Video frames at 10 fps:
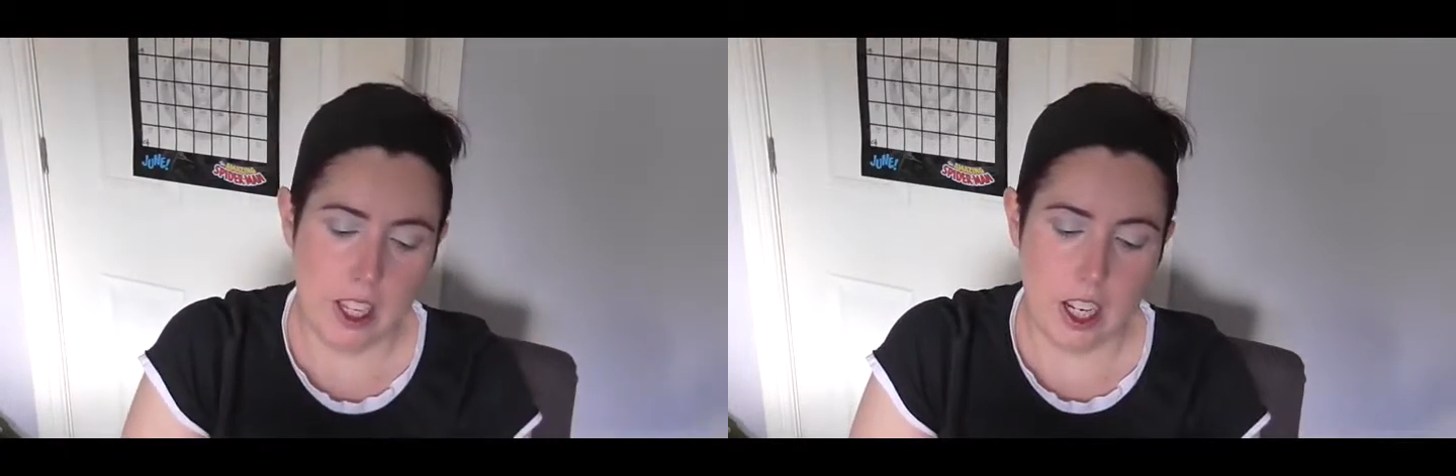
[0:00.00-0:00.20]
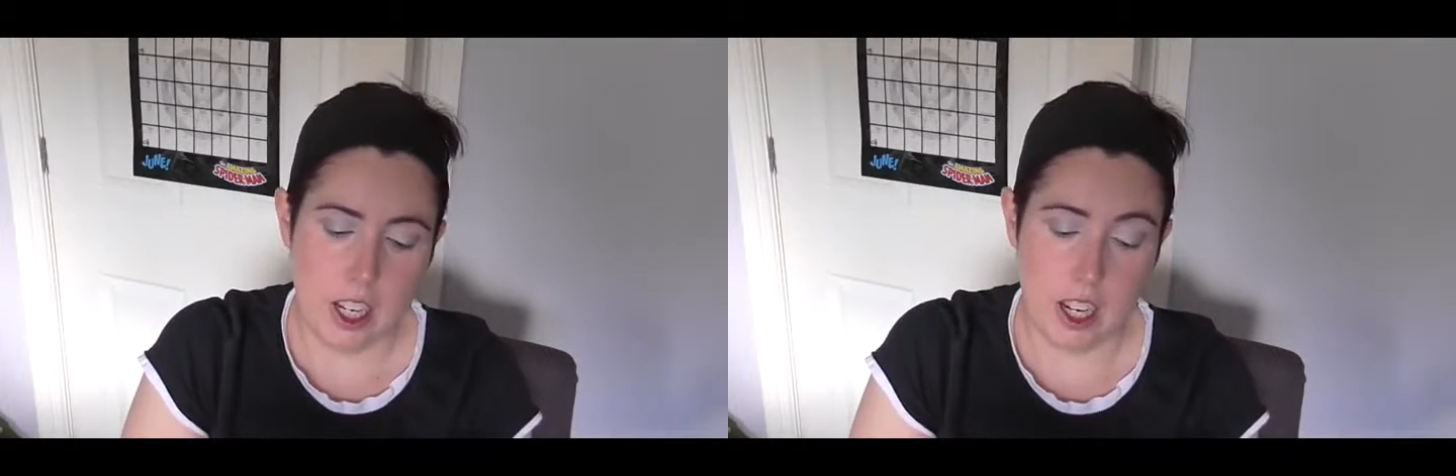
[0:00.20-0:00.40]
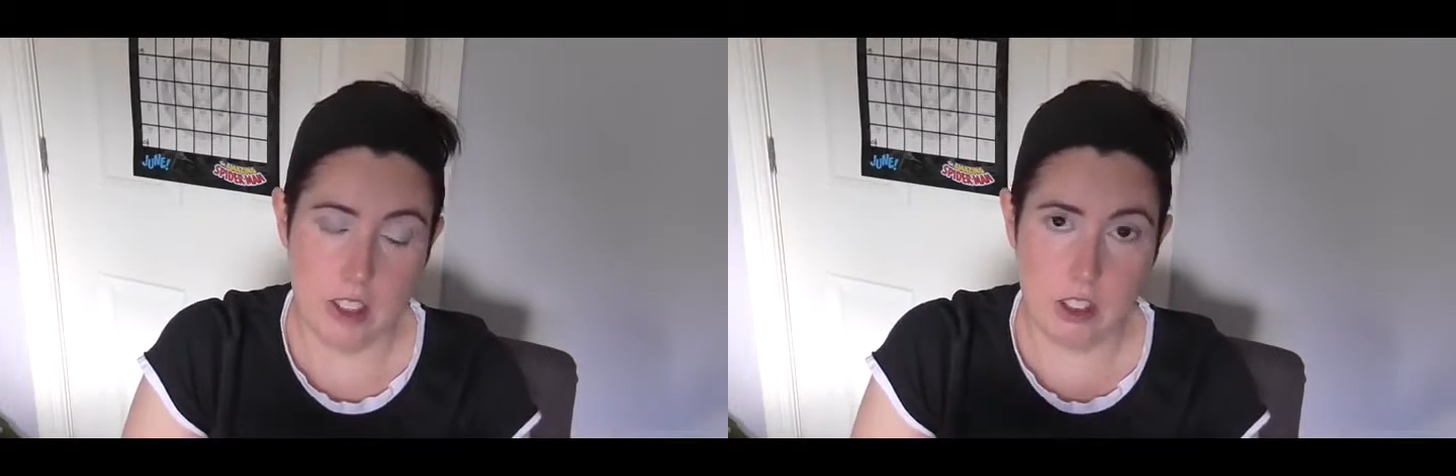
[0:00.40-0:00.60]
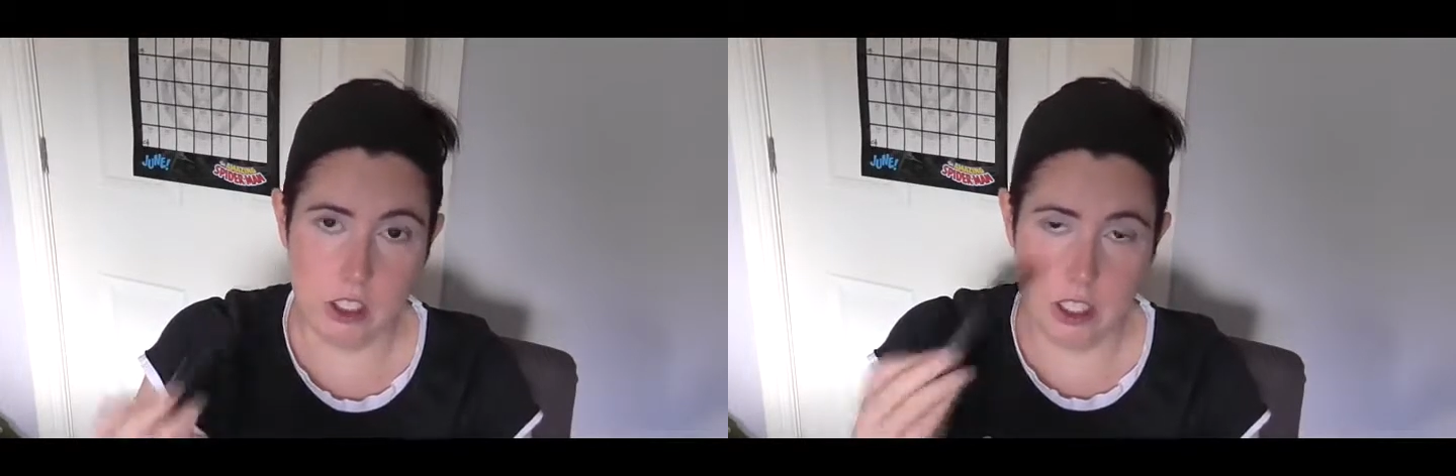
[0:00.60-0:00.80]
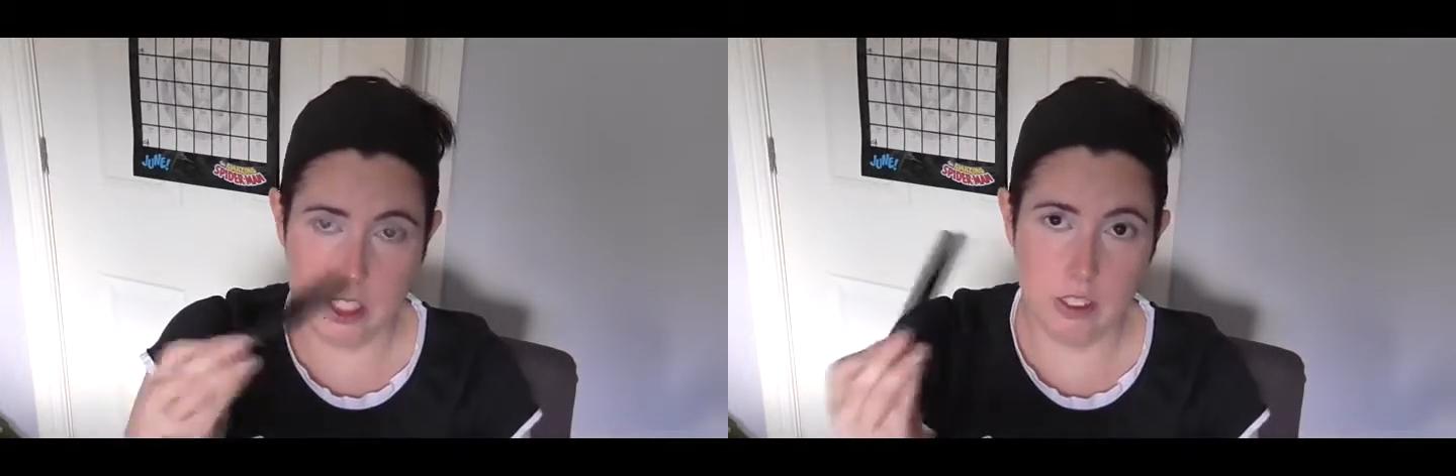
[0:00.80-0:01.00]
I haven't
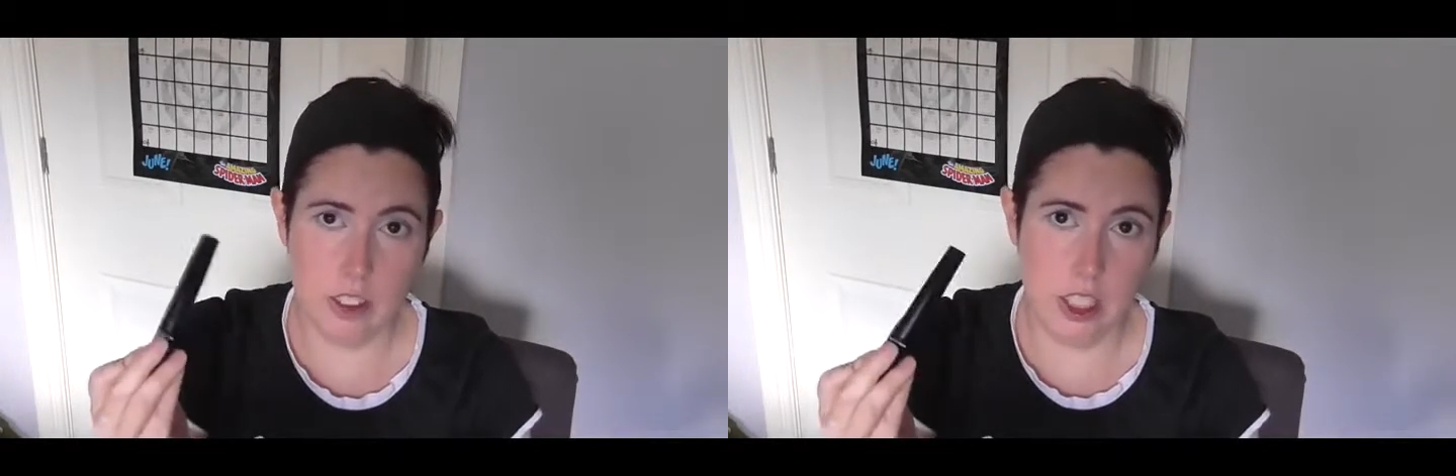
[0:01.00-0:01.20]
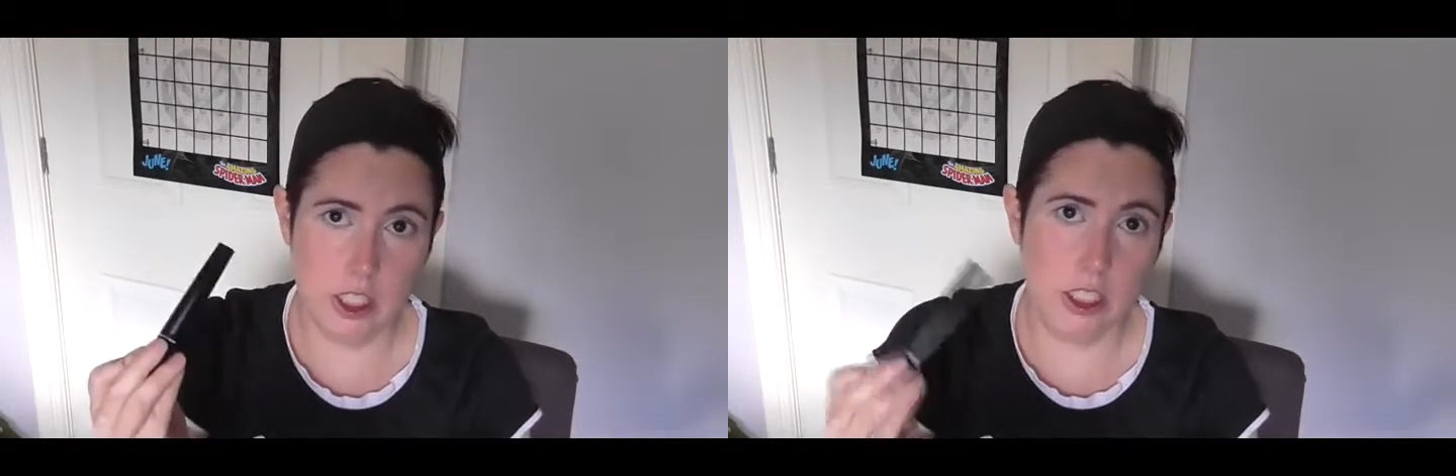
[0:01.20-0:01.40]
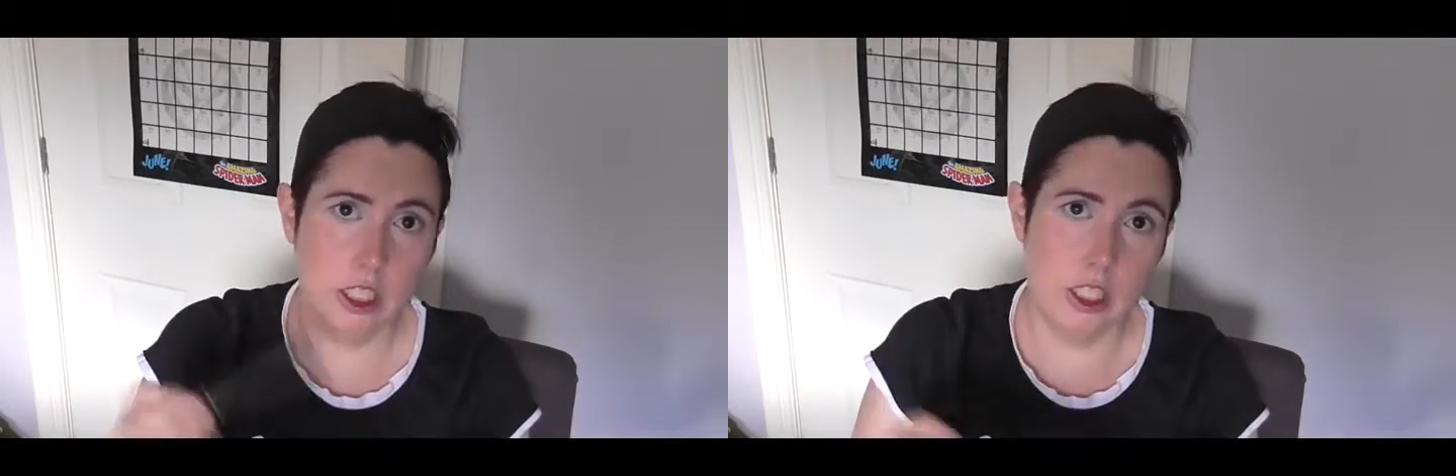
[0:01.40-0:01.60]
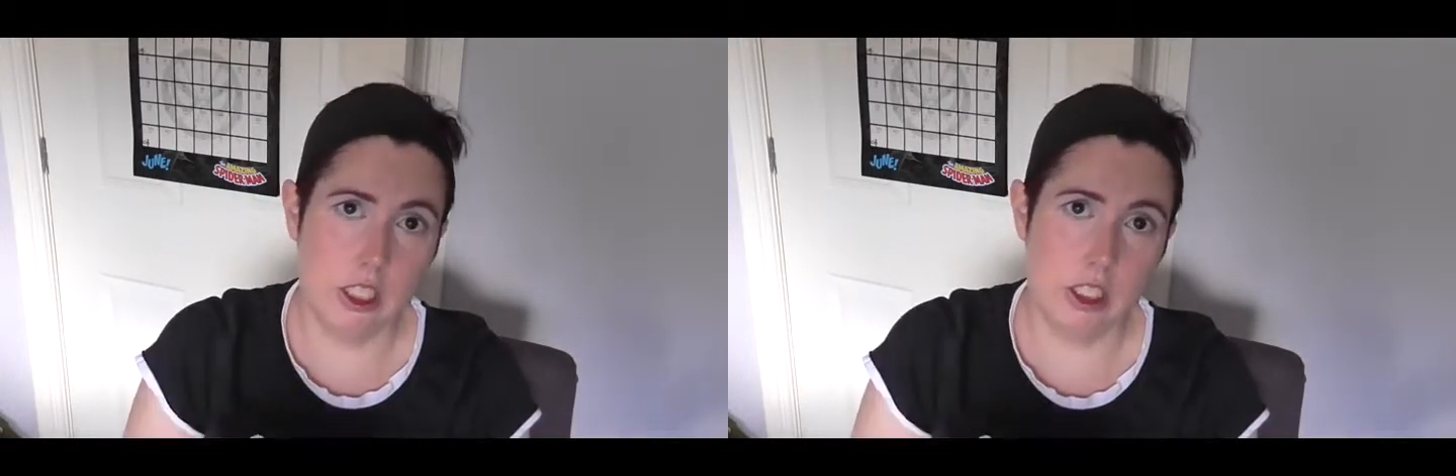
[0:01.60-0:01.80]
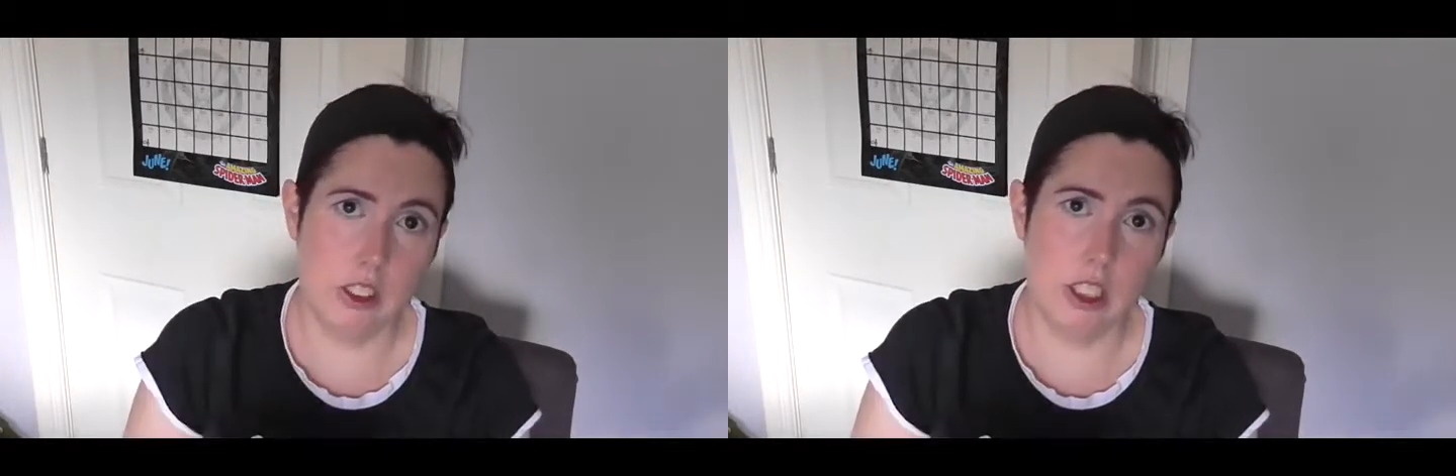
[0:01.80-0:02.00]
got anything on my lashes to
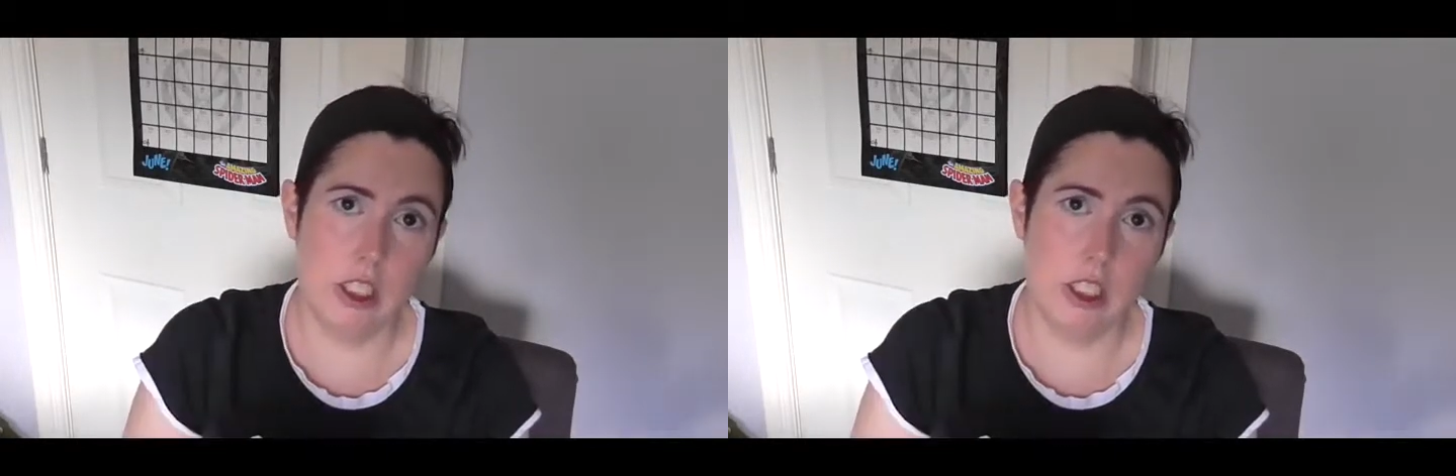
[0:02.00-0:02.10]
start with.